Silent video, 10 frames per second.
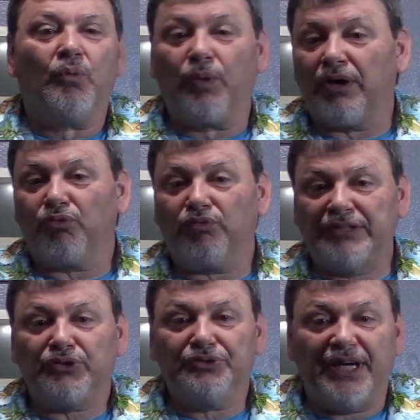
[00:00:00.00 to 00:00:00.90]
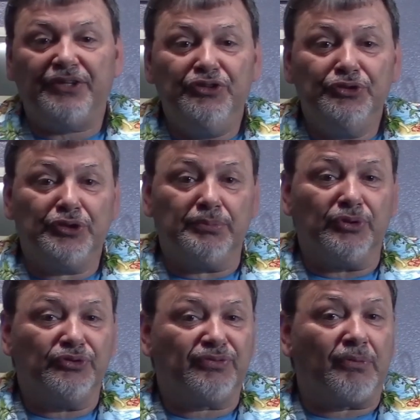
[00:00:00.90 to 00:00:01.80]
where retro tech
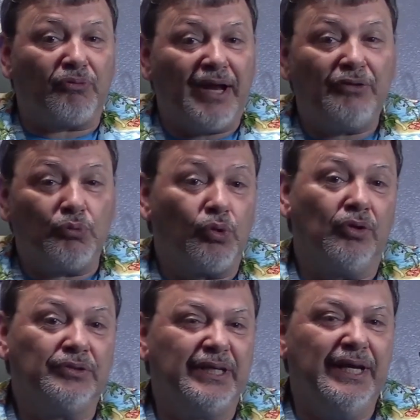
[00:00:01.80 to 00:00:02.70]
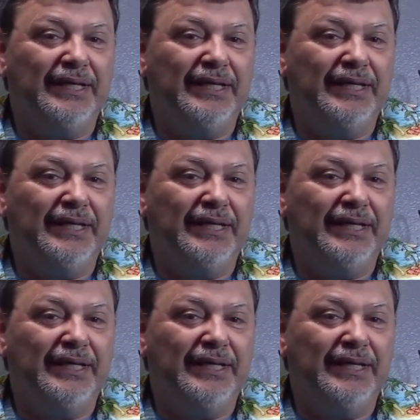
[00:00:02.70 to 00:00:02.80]
YouTubers from around the world